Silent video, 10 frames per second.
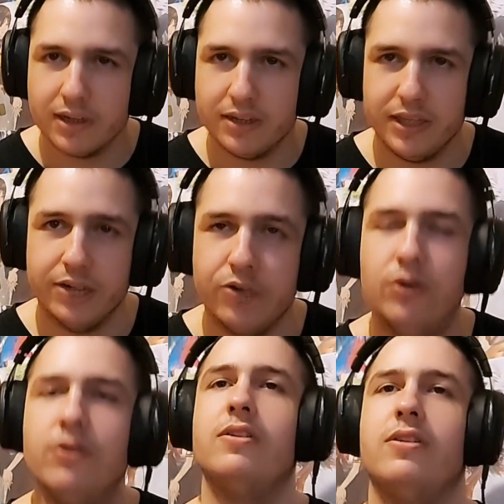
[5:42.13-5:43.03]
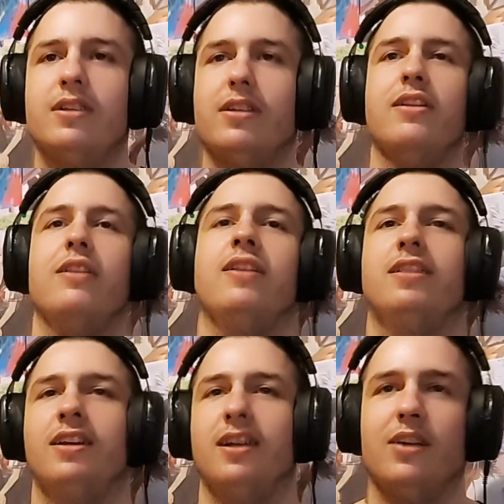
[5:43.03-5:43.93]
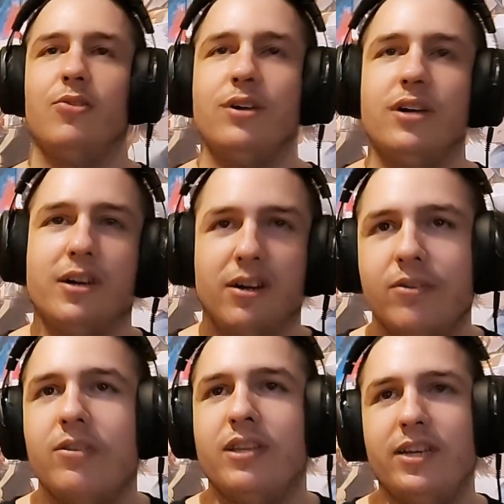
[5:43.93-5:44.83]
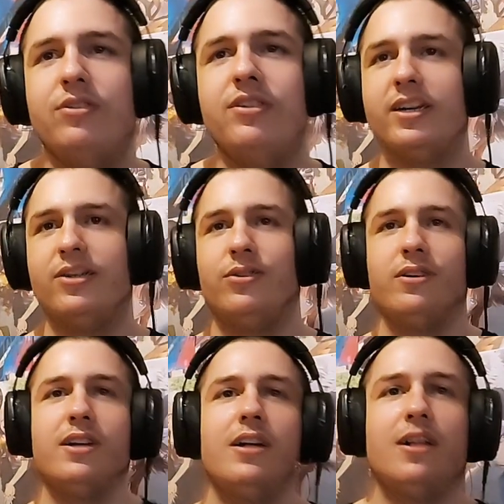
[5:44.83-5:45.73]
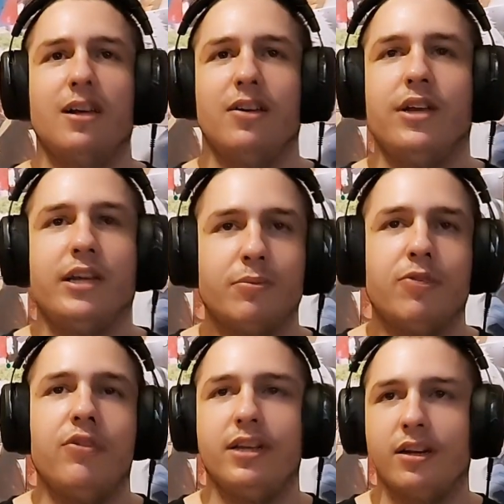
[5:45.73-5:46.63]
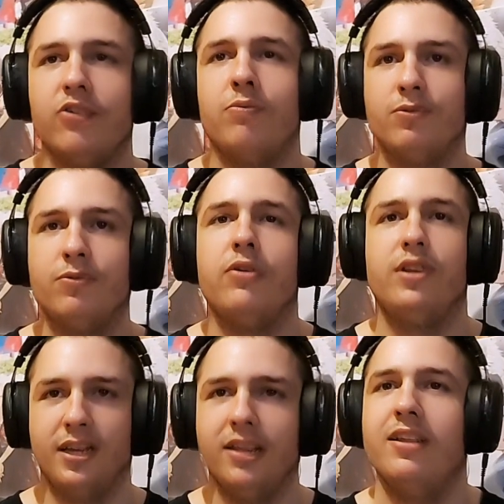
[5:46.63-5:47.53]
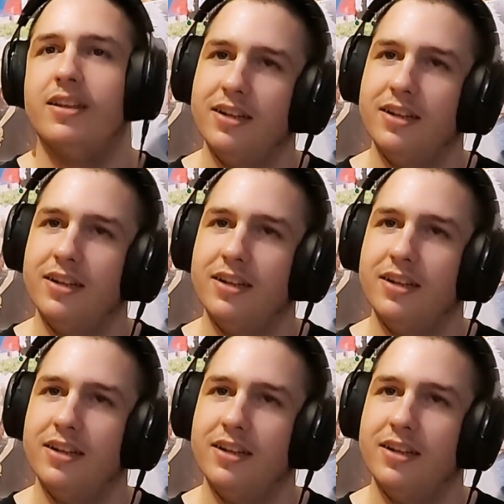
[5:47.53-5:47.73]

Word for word: Giacco. Uh, yeah, Witarado. Music, music and arrangement, Vaundy.